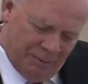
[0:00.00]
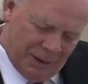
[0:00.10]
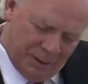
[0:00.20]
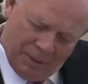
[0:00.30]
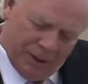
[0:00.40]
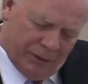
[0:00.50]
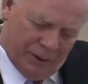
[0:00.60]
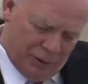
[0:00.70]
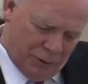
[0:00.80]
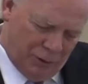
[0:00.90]
But the better
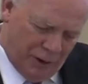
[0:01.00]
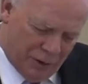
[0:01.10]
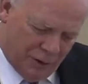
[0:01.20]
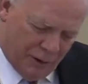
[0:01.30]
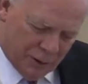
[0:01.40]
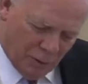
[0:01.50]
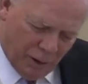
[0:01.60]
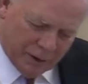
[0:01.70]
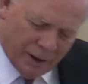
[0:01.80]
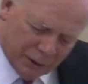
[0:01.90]
illustration is
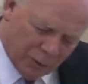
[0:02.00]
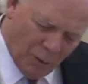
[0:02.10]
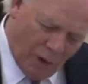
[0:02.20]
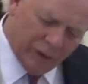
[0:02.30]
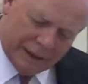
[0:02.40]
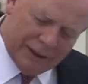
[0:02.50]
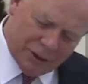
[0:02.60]
one Dr. Waltke